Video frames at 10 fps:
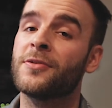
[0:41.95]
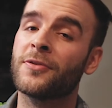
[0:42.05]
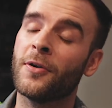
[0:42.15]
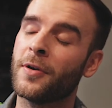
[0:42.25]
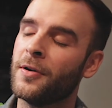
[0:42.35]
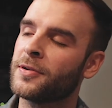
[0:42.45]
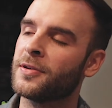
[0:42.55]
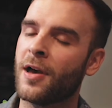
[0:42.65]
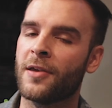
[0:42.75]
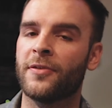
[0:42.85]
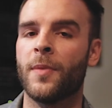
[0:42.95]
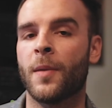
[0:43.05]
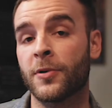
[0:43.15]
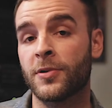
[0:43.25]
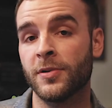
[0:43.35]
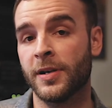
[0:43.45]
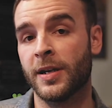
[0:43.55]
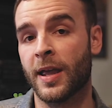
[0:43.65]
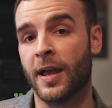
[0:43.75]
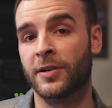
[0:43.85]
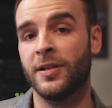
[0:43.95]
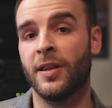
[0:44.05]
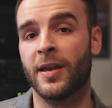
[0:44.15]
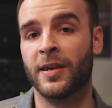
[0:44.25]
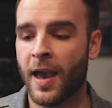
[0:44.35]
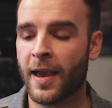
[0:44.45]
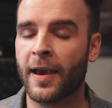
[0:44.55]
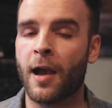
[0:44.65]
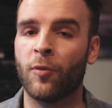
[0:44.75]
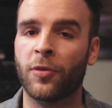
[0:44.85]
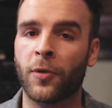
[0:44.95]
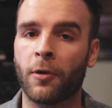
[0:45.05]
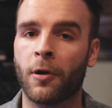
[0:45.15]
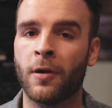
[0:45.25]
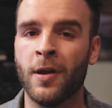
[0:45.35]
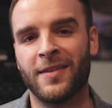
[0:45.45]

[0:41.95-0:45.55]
So it was an awesome opportunity to actually like hang out with her